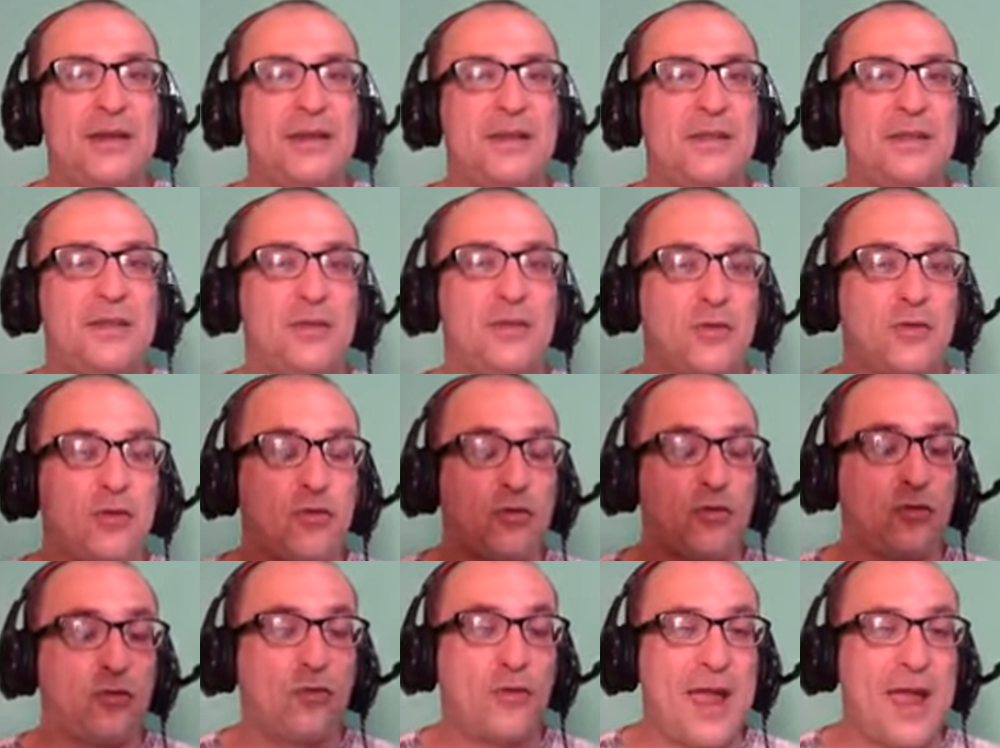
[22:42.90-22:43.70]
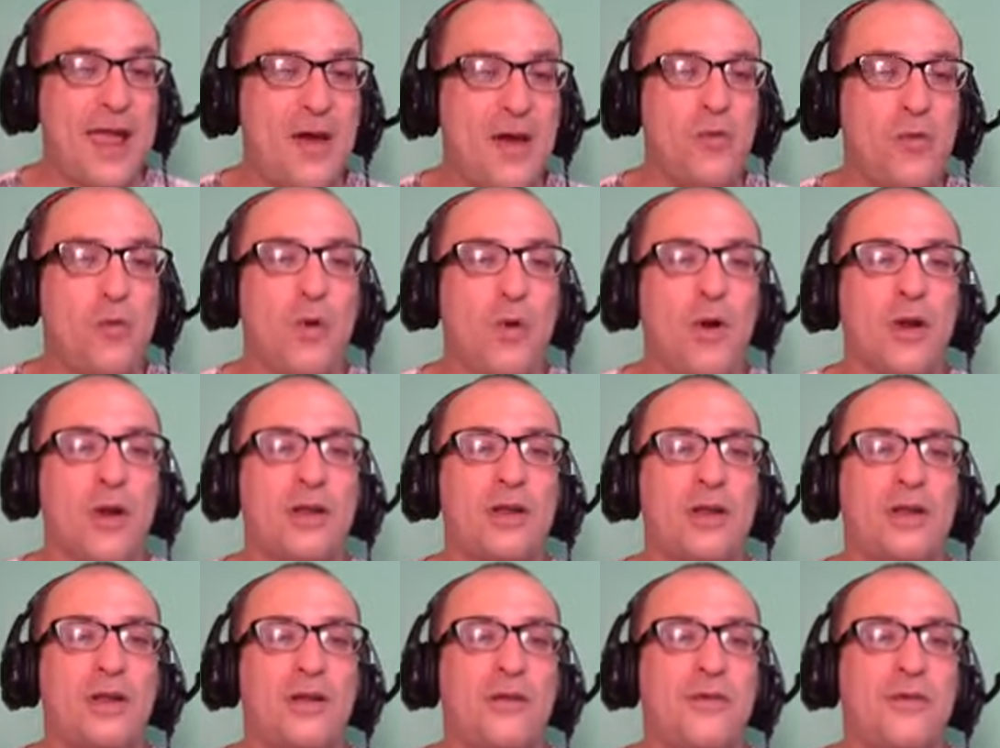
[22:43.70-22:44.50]
the
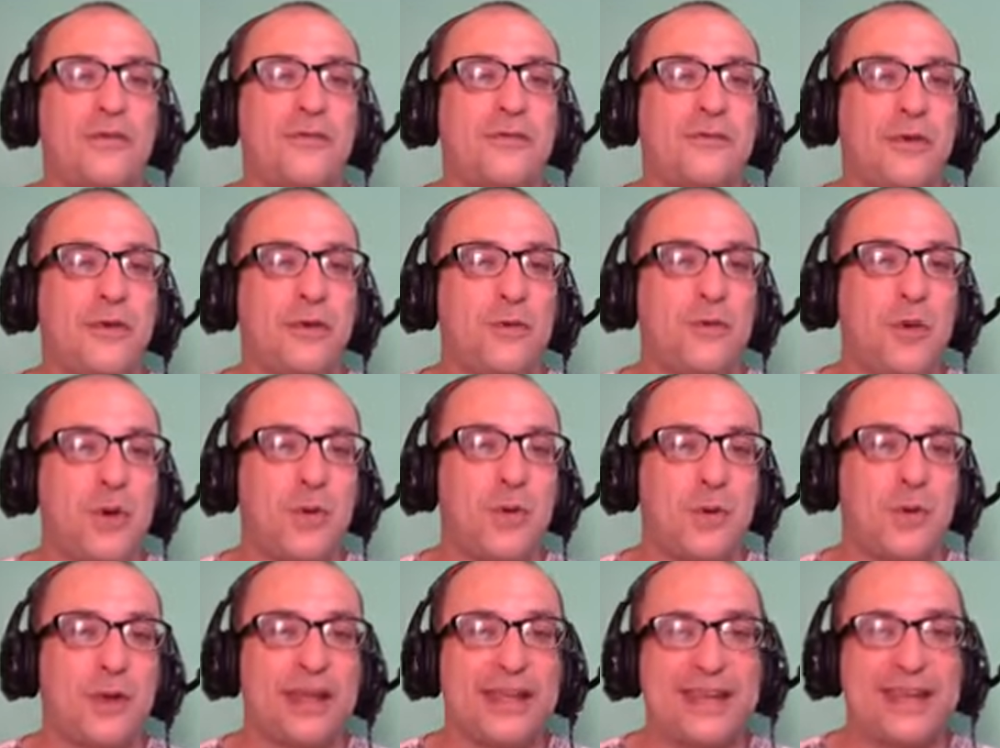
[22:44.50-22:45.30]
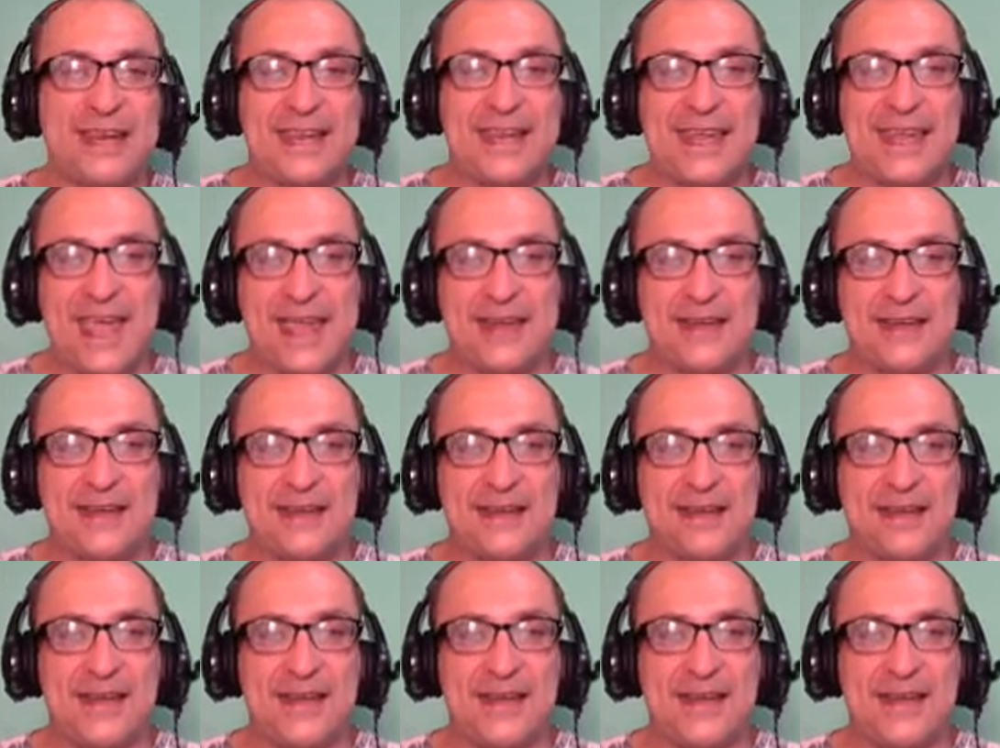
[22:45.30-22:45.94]
groundwork for what we're going to get